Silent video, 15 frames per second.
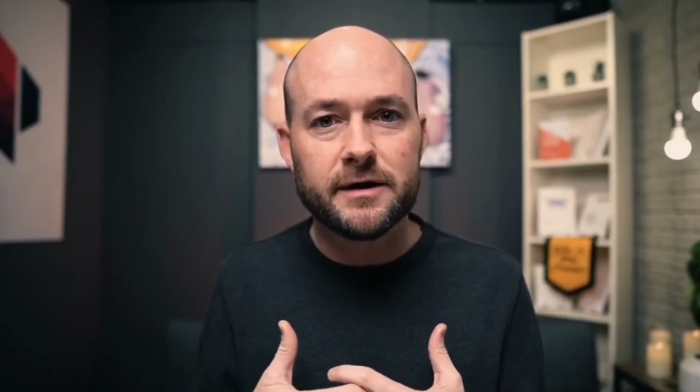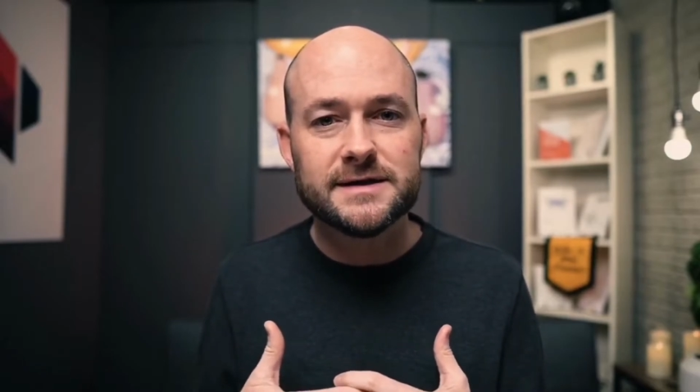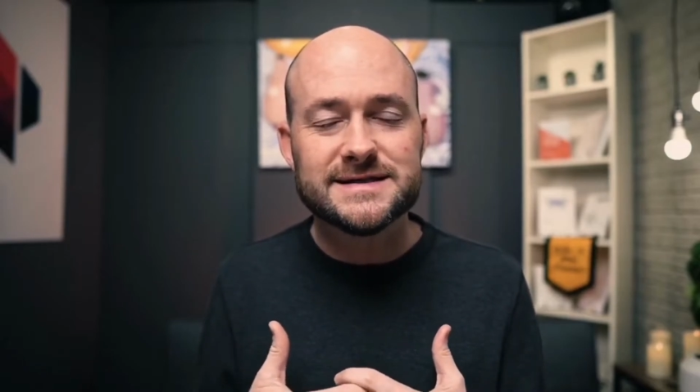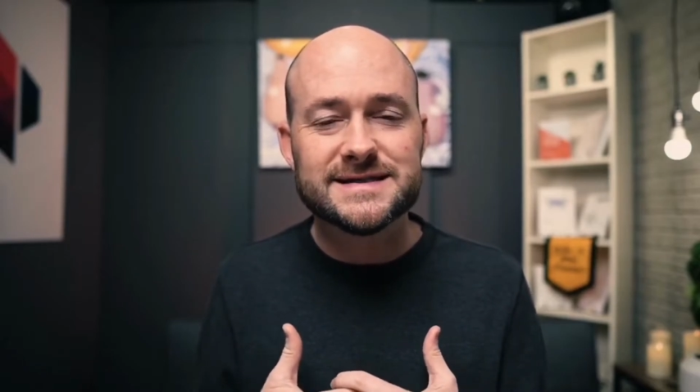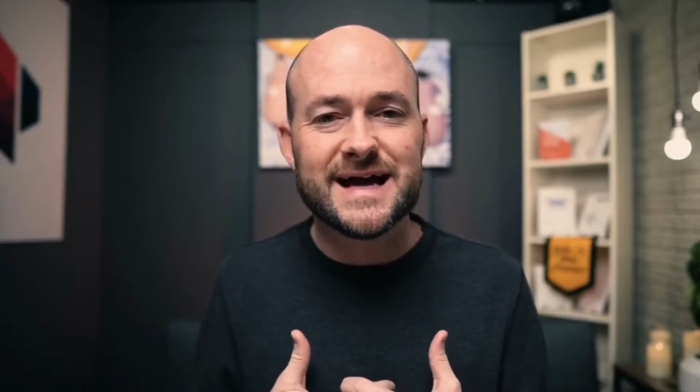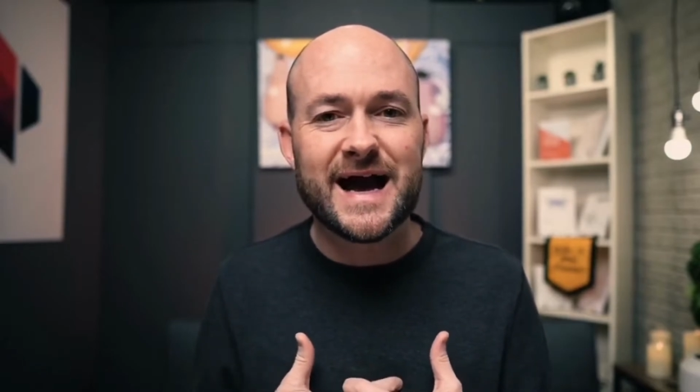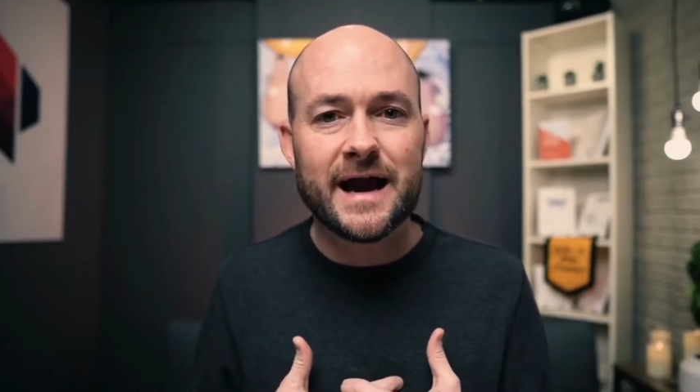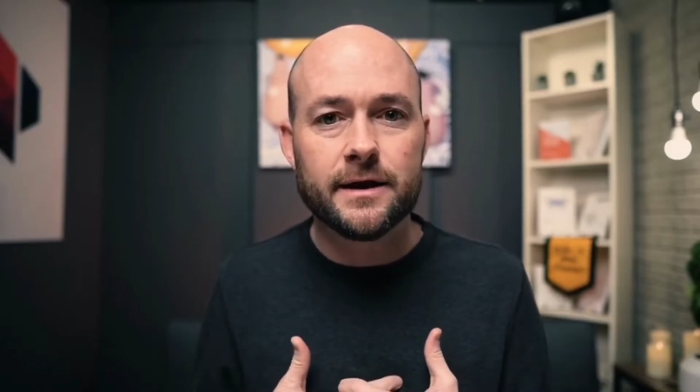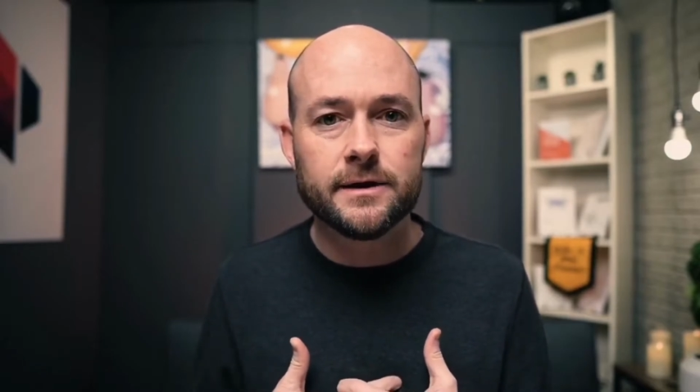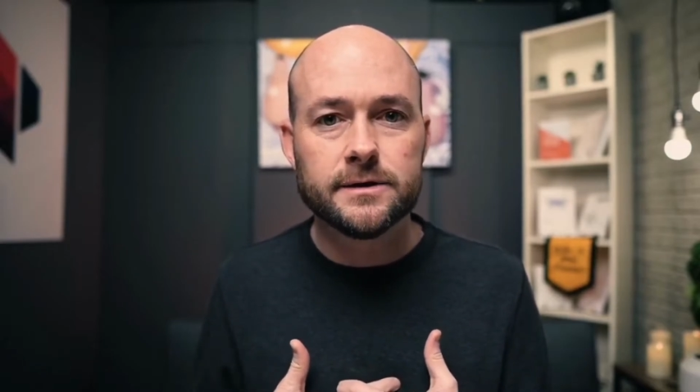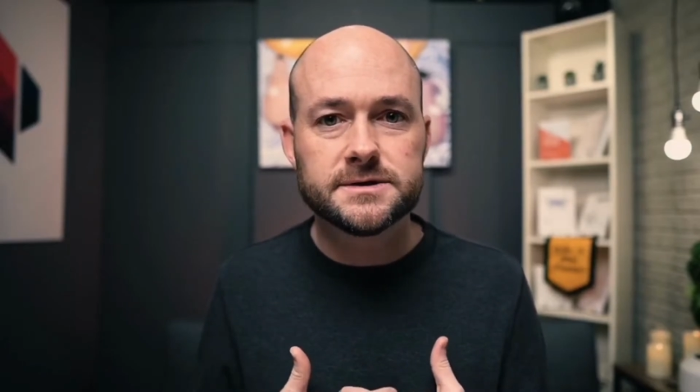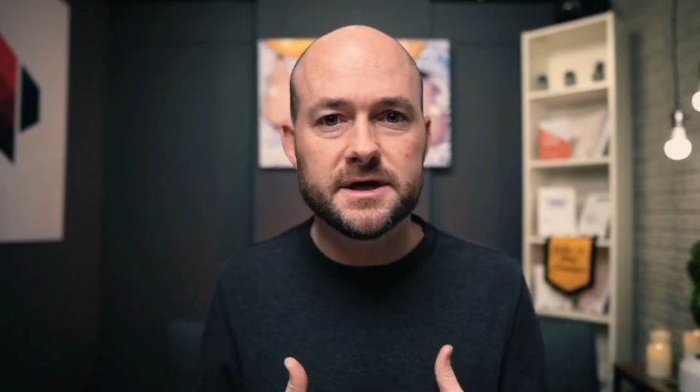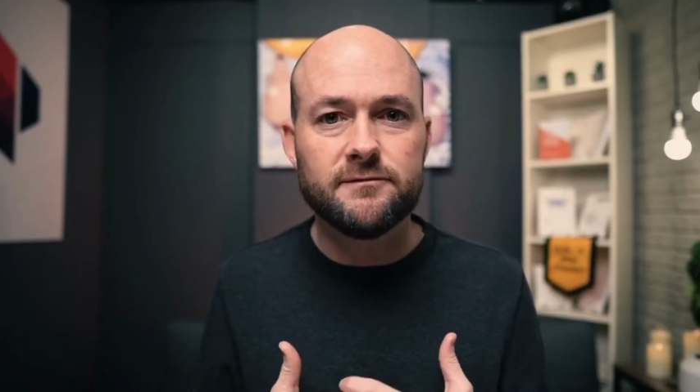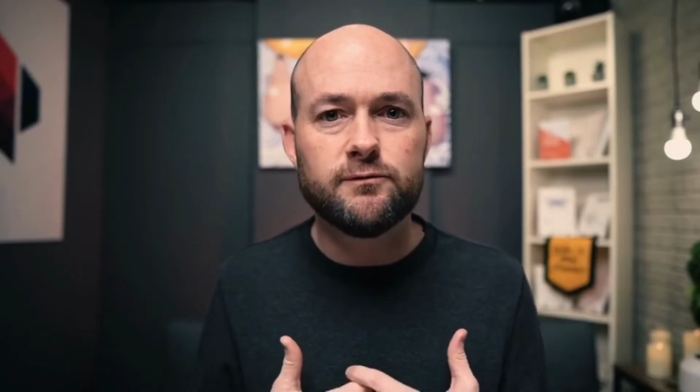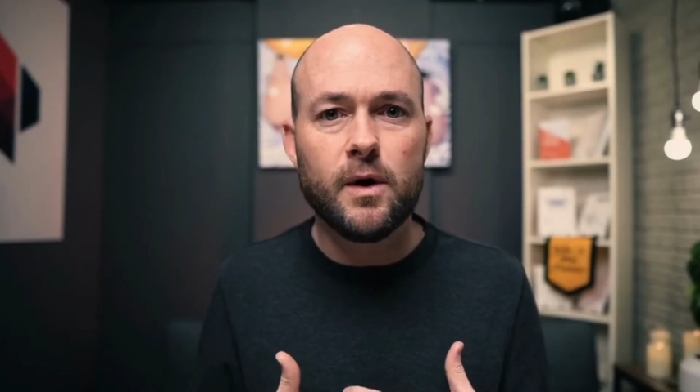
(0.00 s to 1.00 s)

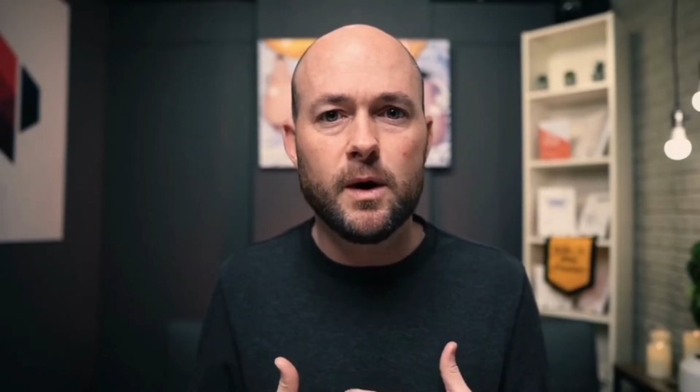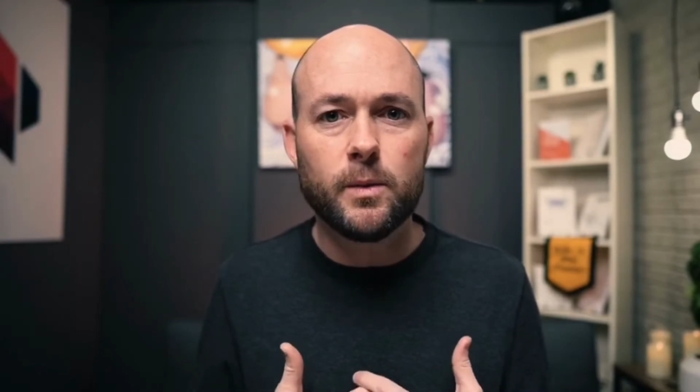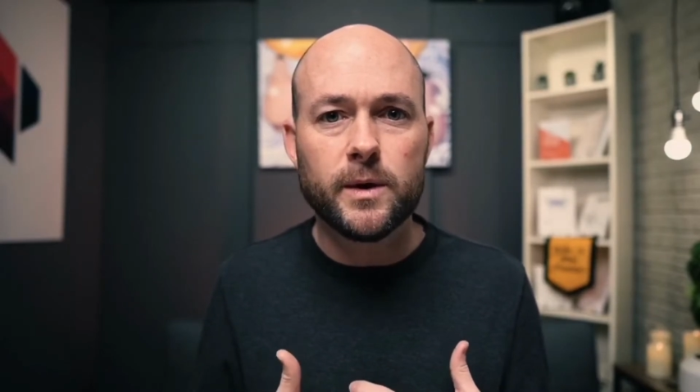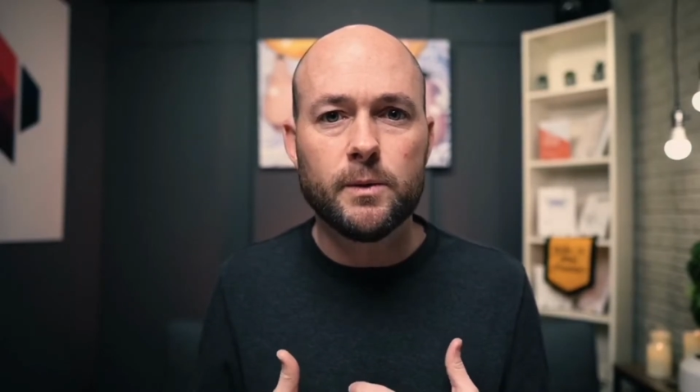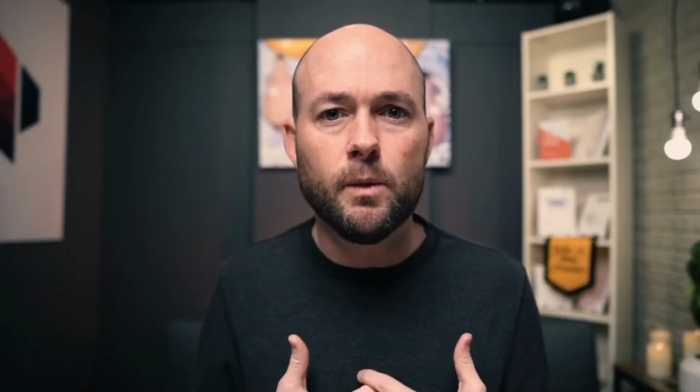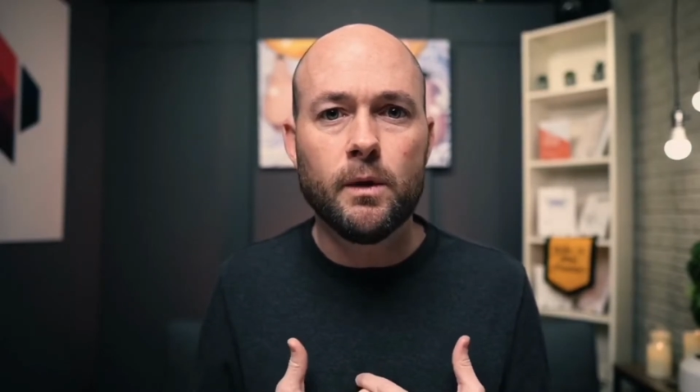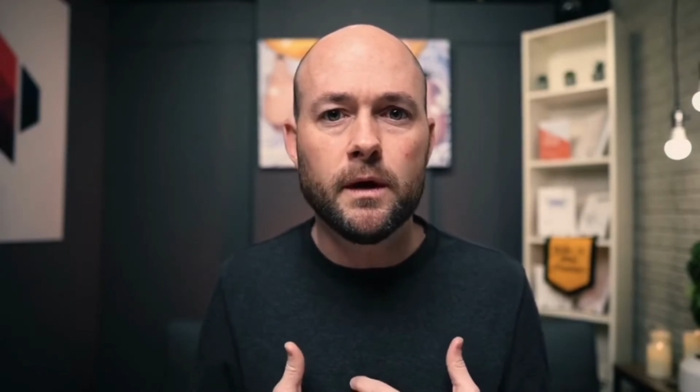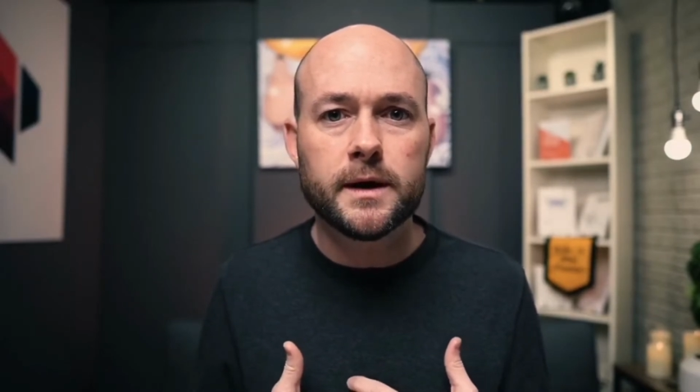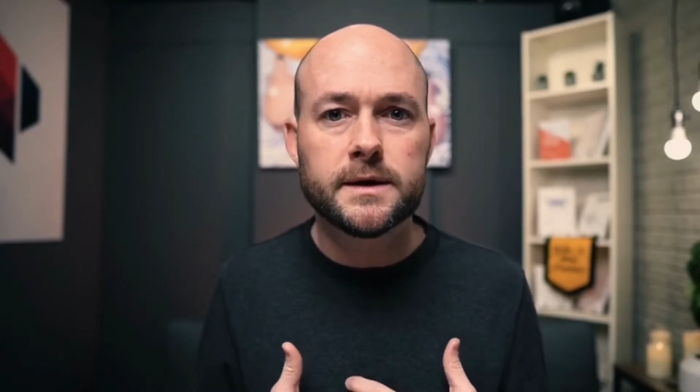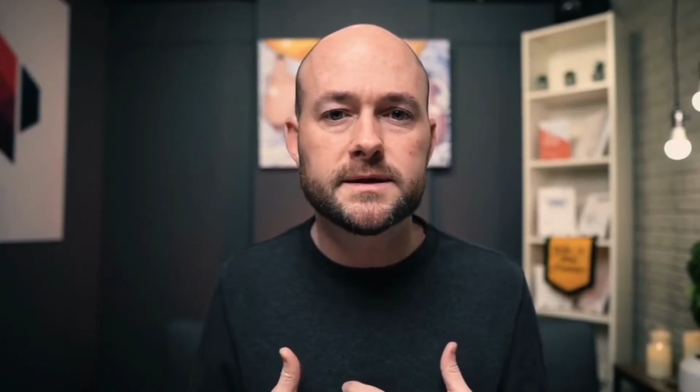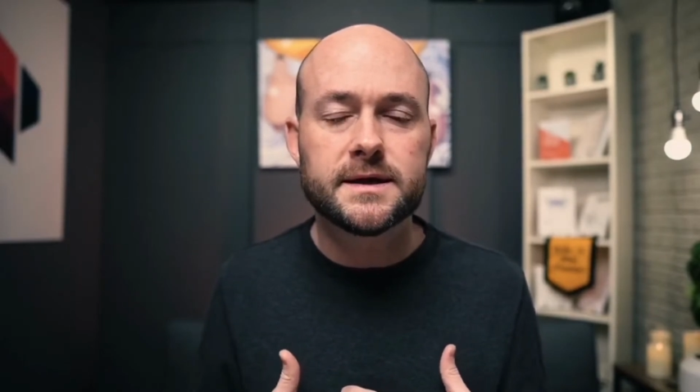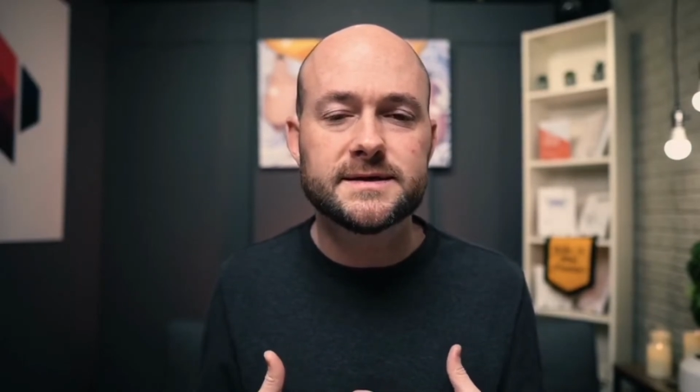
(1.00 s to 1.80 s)
desires, of what we want.